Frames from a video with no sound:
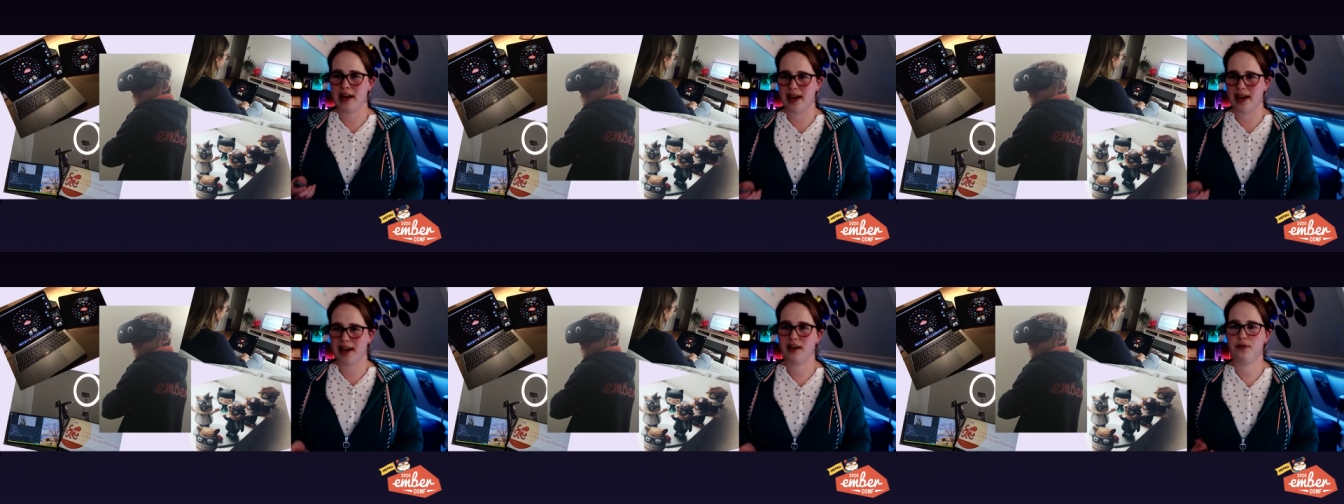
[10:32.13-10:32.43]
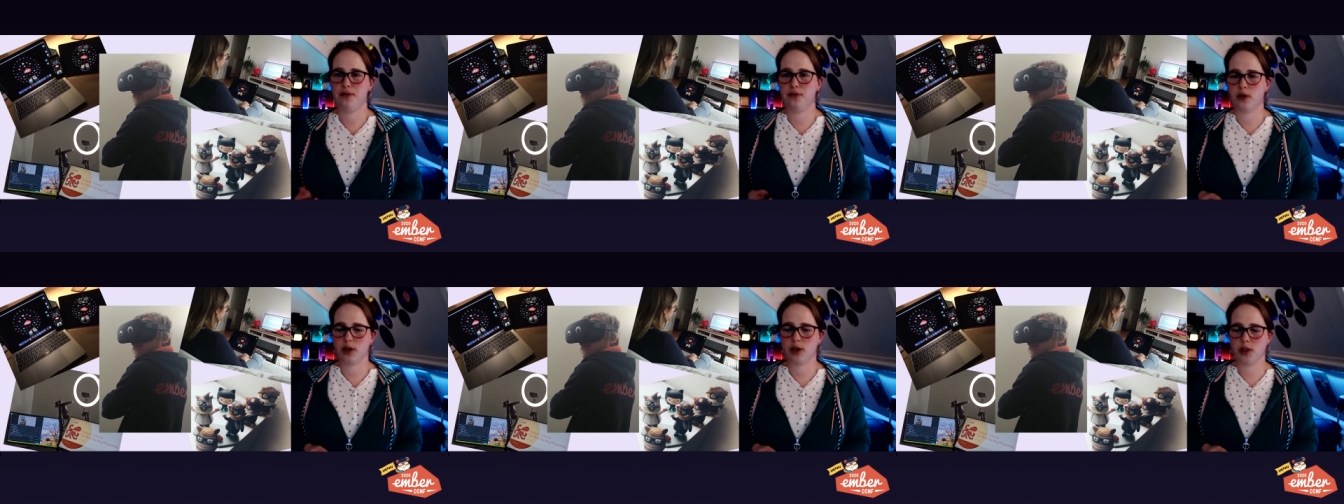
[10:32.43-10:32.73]
in the
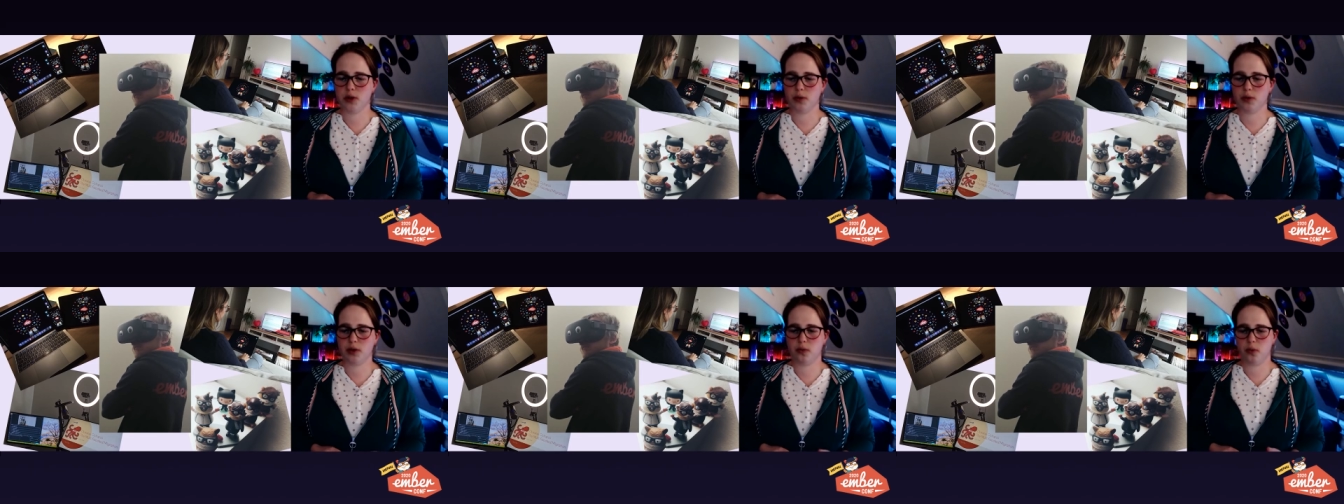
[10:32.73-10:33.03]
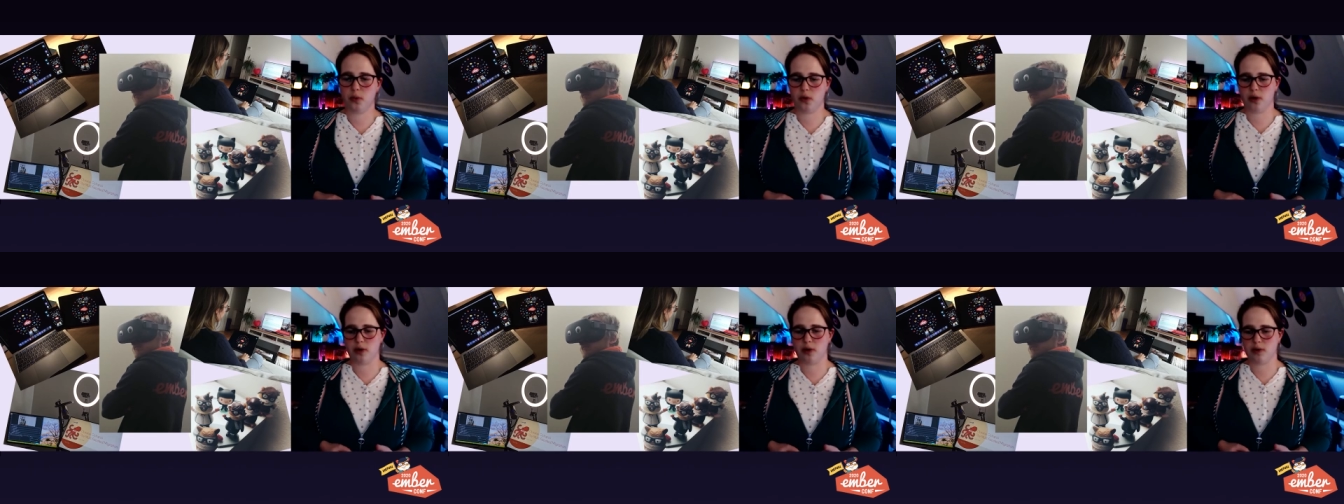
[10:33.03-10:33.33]
virtual
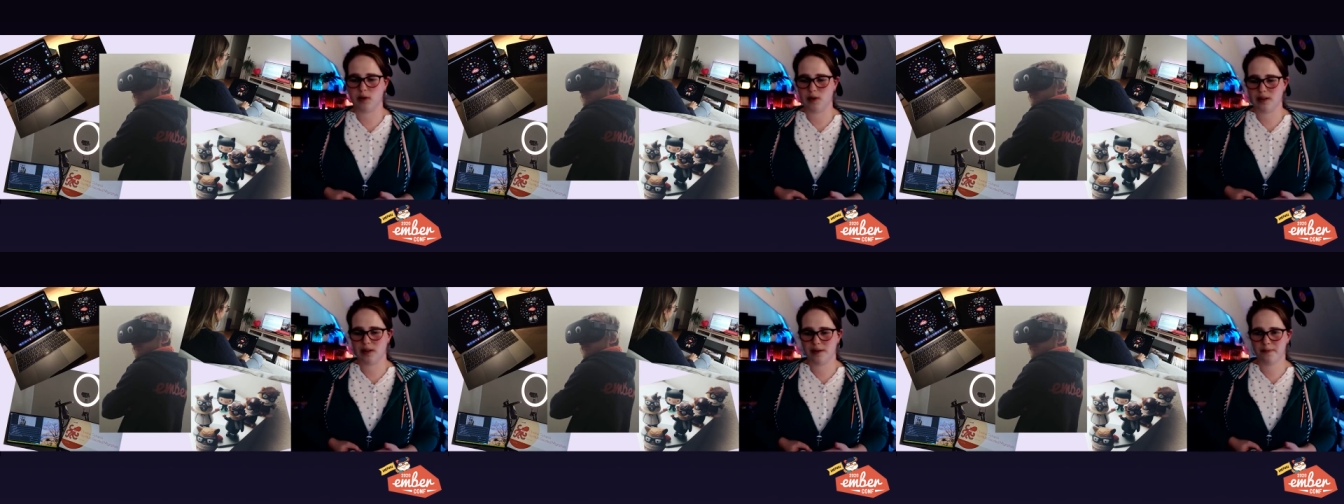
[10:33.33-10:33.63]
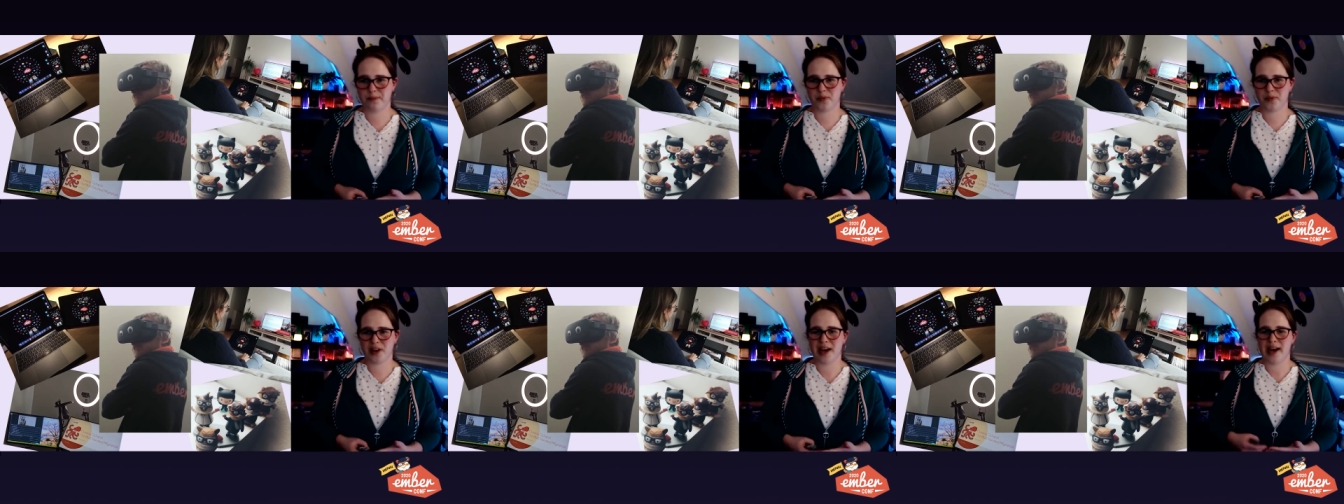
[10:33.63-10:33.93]
world,
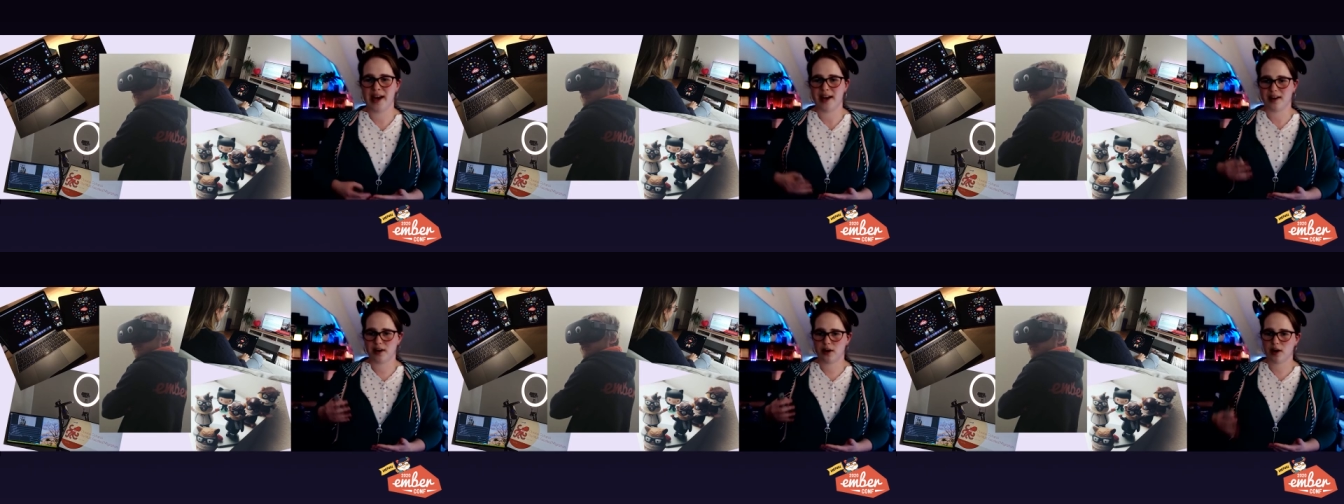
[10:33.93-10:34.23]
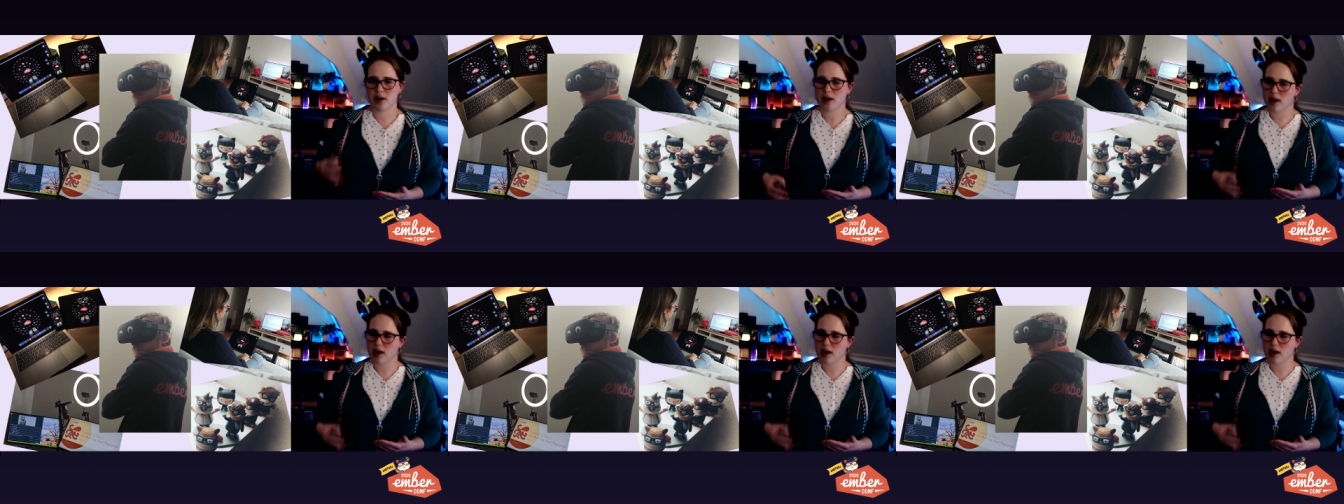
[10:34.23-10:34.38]
there are